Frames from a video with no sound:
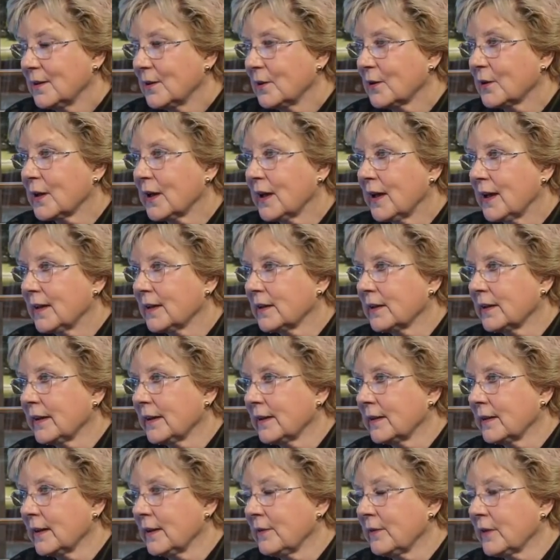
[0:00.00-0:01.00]
Okay,
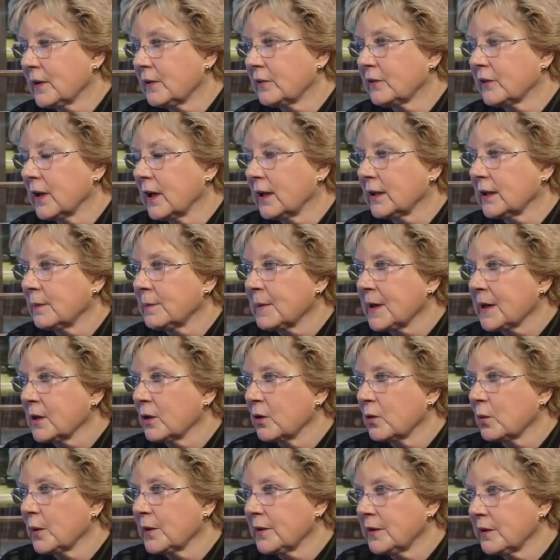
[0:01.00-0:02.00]
leave it aside. Let me
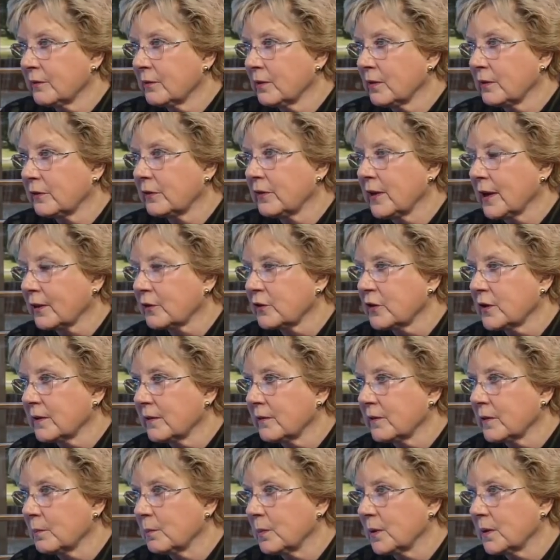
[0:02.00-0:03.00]
go to a different section
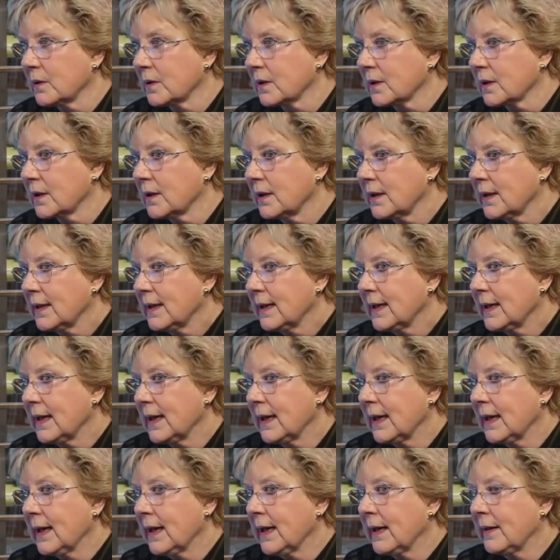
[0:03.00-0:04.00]
of the book,
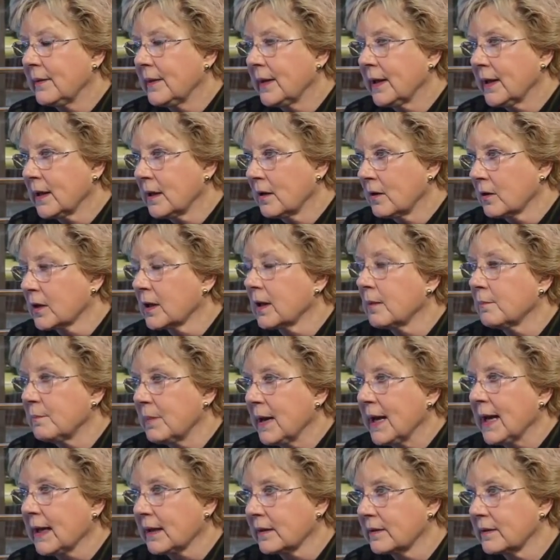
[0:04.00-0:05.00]
and then I'll come
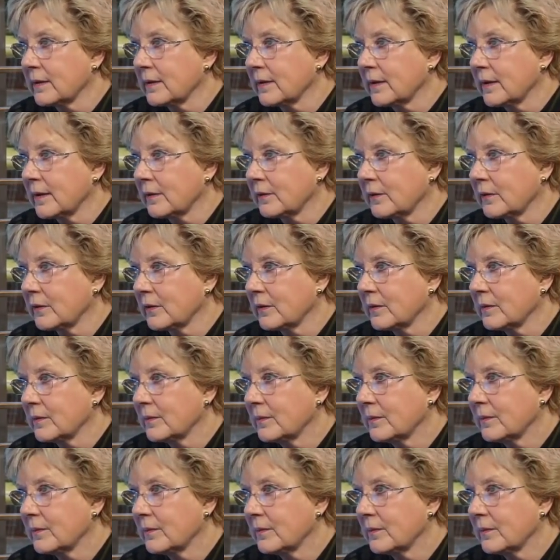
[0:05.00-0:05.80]
back to this.